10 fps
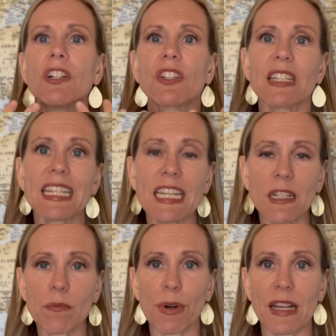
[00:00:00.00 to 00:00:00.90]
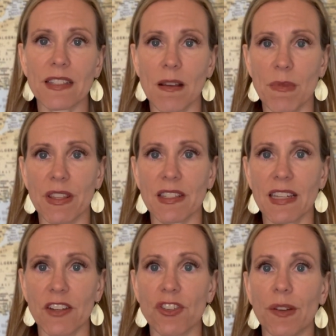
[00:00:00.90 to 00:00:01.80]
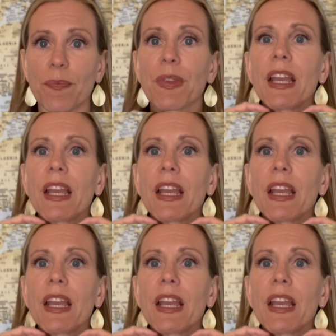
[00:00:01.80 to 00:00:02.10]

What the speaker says: to decompress some of this tension.